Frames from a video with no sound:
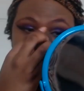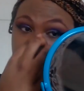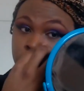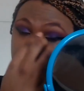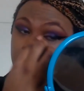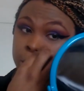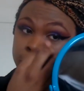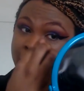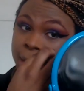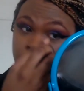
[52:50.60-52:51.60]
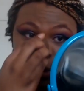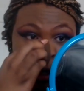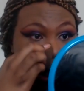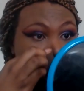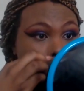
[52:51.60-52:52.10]
we should be able
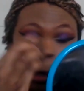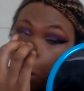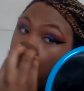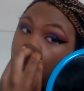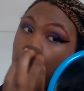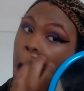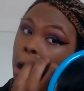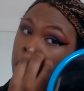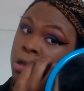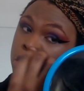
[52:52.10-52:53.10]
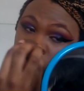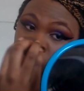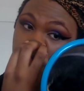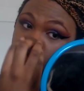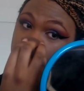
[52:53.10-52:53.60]
to
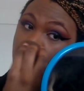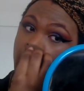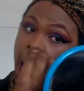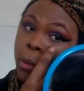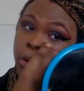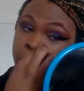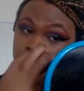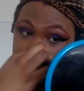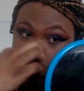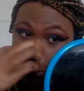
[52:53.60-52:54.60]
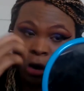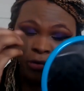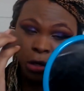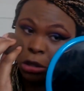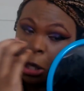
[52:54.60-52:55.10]
do what we want within reason,
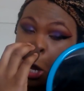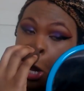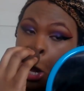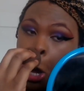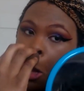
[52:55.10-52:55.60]
obviously,